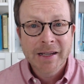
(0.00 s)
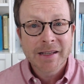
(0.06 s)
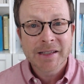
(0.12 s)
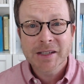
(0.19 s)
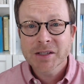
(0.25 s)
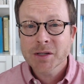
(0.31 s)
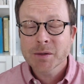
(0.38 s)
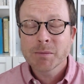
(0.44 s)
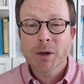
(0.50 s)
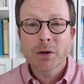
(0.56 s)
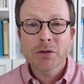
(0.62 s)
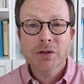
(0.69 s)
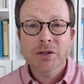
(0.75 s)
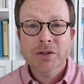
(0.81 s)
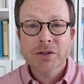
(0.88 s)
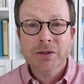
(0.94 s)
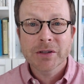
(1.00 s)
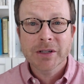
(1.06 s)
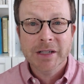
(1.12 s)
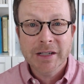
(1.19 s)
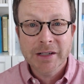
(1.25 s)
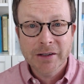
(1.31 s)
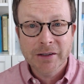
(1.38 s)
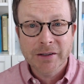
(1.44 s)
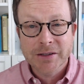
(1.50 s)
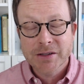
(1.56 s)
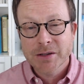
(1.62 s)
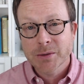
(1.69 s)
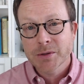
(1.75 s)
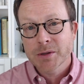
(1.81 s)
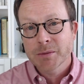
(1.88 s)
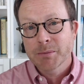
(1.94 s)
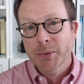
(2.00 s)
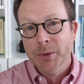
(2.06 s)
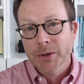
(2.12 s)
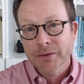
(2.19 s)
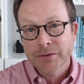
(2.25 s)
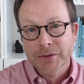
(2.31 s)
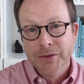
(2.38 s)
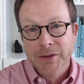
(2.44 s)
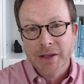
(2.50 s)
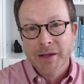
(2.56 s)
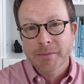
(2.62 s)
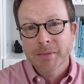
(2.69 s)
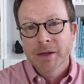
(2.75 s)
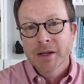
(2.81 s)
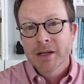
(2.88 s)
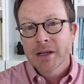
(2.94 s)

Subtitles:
These emotions are here. And so it's important for them